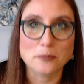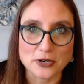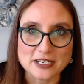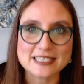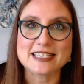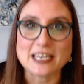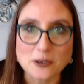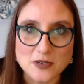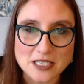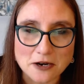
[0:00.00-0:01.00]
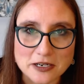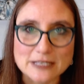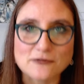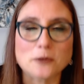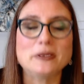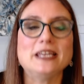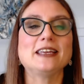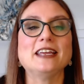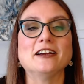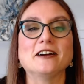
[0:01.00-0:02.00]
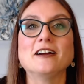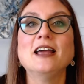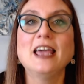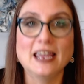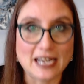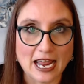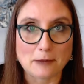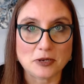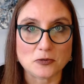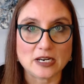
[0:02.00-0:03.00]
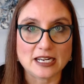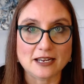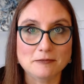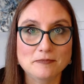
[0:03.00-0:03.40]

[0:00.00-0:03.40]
books. Thank you as always for being here, and happy reading.